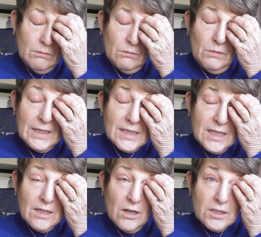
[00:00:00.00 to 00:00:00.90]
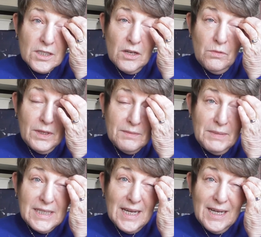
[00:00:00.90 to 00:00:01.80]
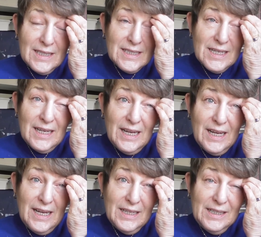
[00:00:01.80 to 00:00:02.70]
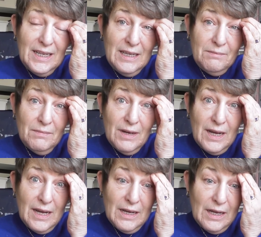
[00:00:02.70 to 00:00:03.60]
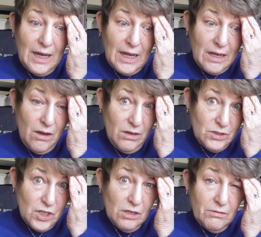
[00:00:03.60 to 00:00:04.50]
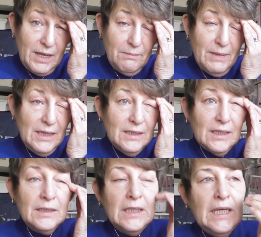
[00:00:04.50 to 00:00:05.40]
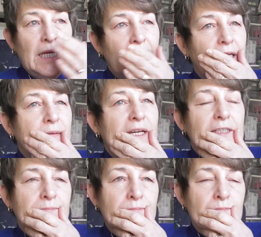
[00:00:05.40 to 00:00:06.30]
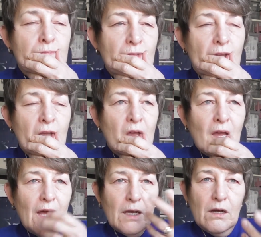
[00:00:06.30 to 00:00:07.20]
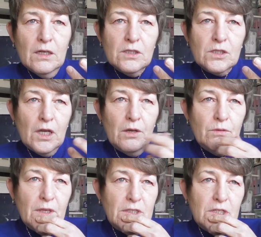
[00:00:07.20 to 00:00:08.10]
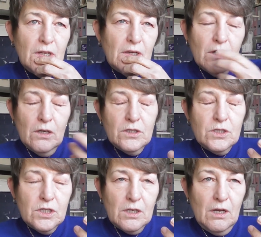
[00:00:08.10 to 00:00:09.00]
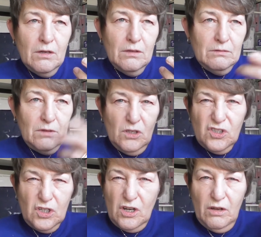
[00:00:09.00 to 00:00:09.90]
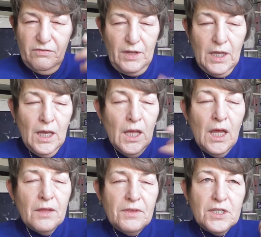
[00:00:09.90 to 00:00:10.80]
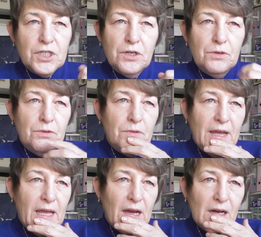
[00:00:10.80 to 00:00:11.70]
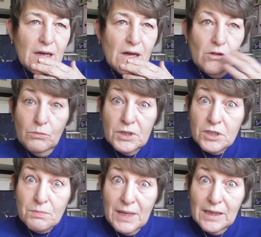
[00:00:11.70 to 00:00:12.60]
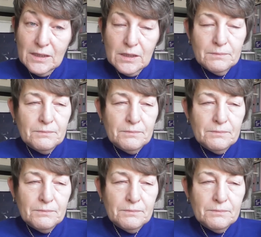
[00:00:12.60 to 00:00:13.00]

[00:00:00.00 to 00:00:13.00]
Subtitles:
went to Costco with my dad, and I can't tolerate milk. Anyway, at Costco, they do a Costa coffee. They do almond milk.